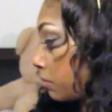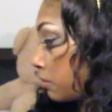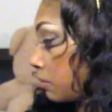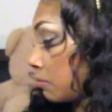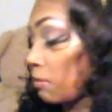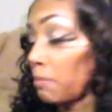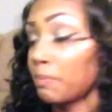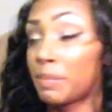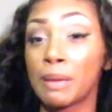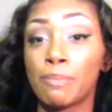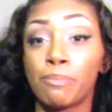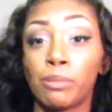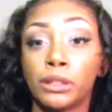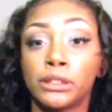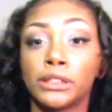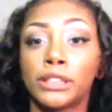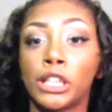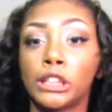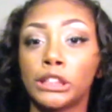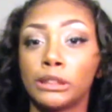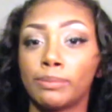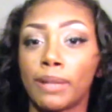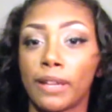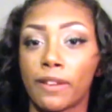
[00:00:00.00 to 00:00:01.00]
When people
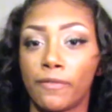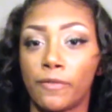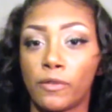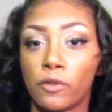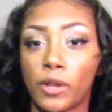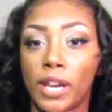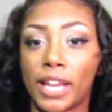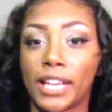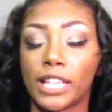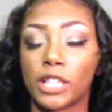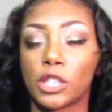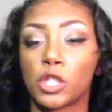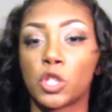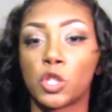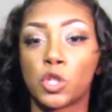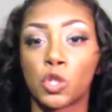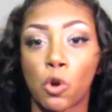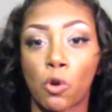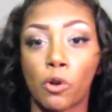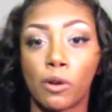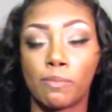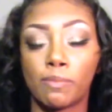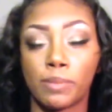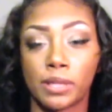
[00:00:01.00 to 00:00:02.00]
touch my food, I get
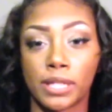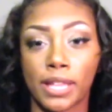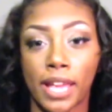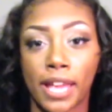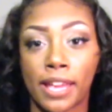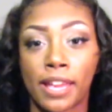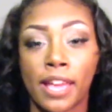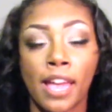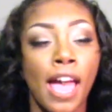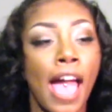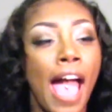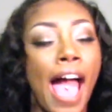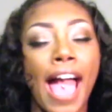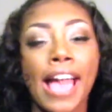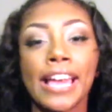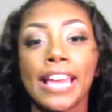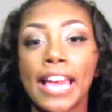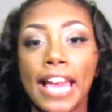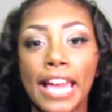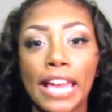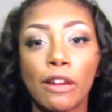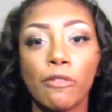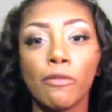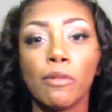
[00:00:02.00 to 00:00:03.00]
so upset. I
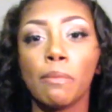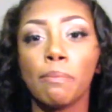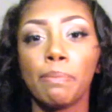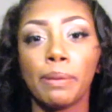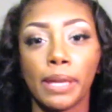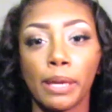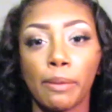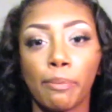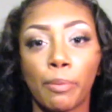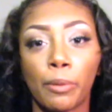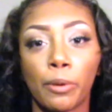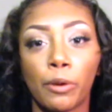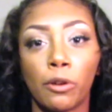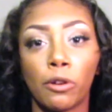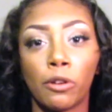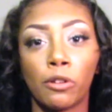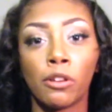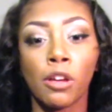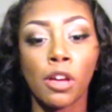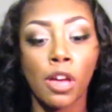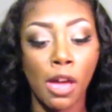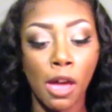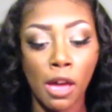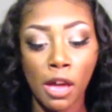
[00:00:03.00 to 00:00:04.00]
hate when
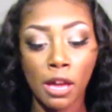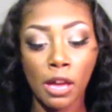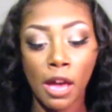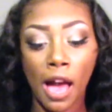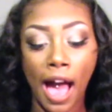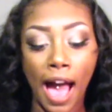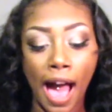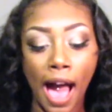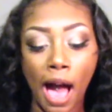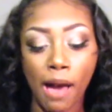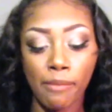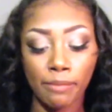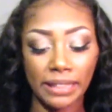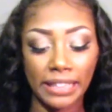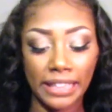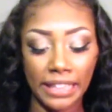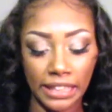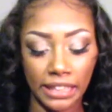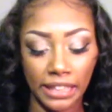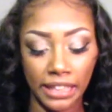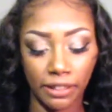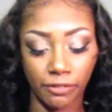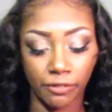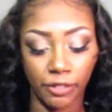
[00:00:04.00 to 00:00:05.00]
people, I'm
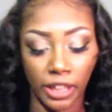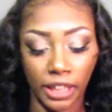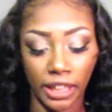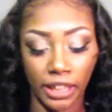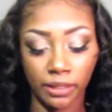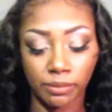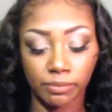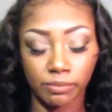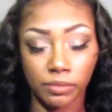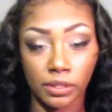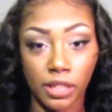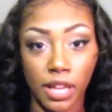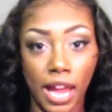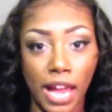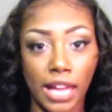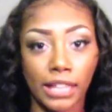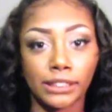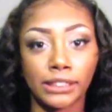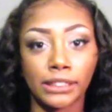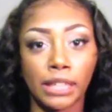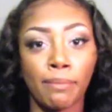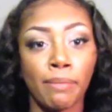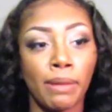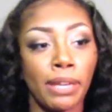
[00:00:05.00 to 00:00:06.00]
eating, right?
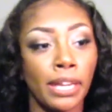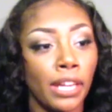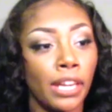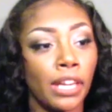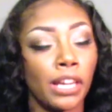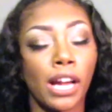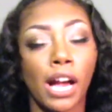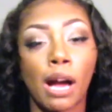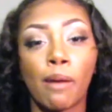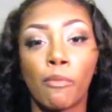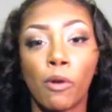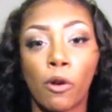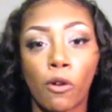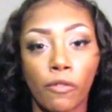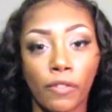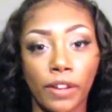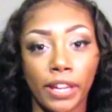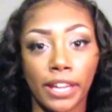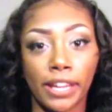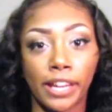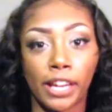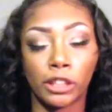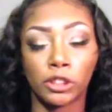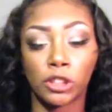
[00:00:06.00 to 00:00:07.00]
And somebody gonna come over
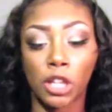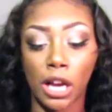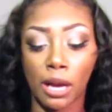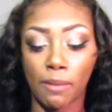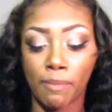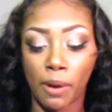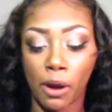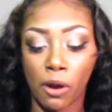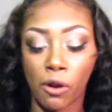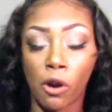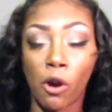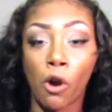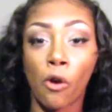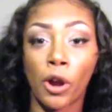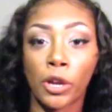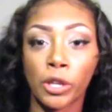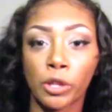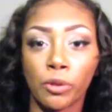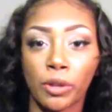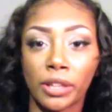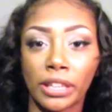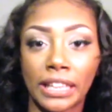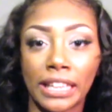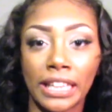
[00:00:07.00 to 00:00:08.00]
here and talk about, oh, are
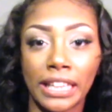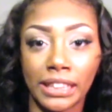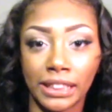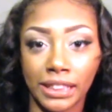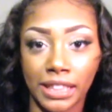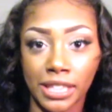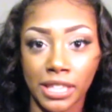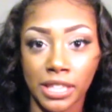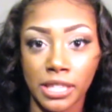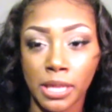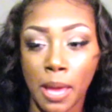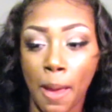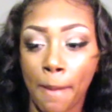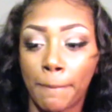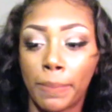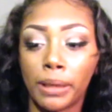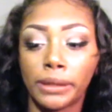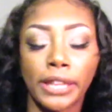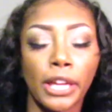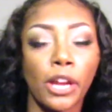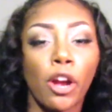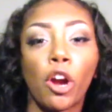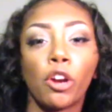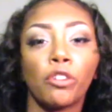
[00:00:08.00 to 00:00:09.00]
you gonna eat this?
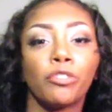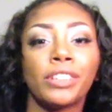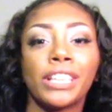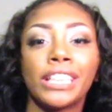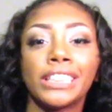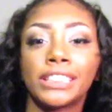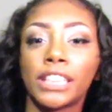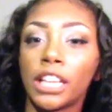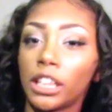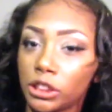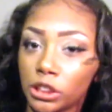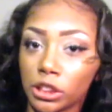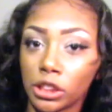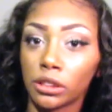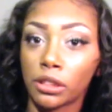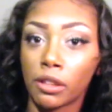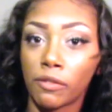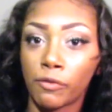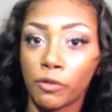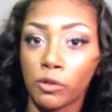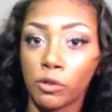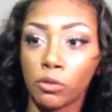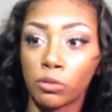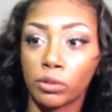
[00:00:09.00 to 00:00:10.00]
But they already touching the
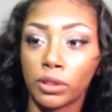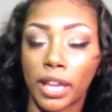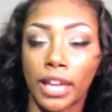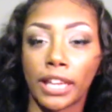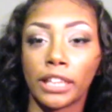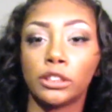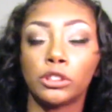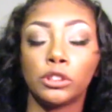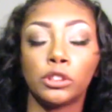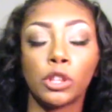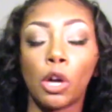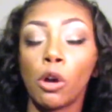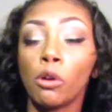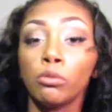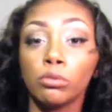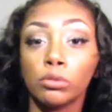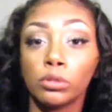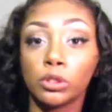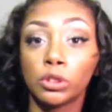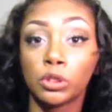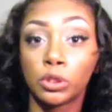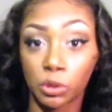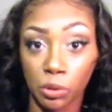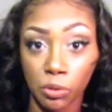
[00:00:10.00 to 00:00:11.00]
food. Like,
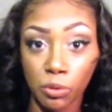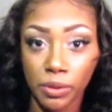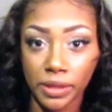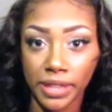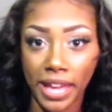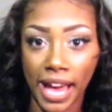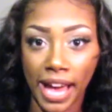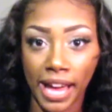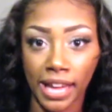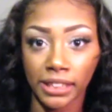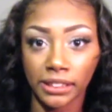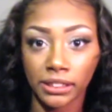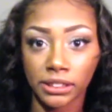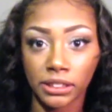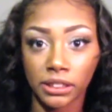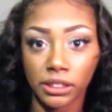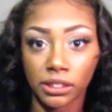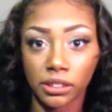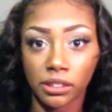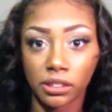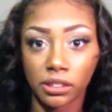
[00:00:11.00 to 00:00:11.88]
don't do that.